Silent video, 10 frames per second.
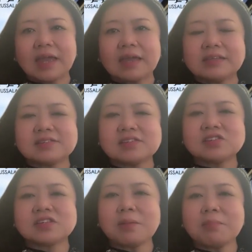This
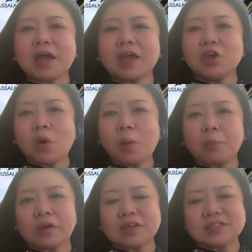is done by
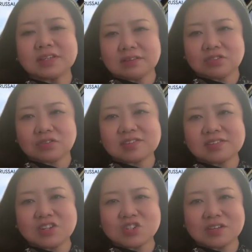incorporating
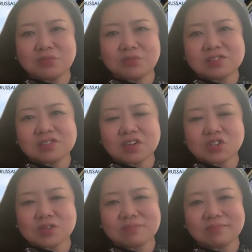translational
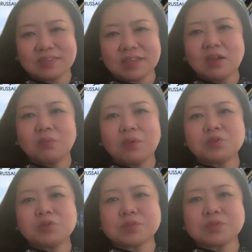research,
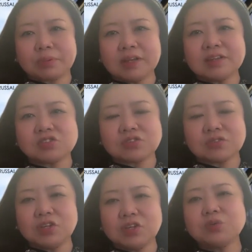which brings
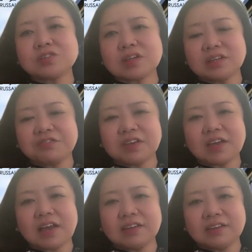to new scientific
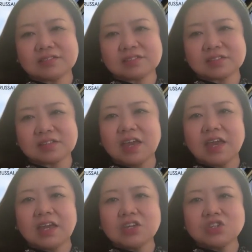ideas
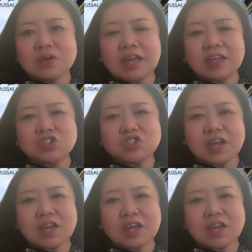into energy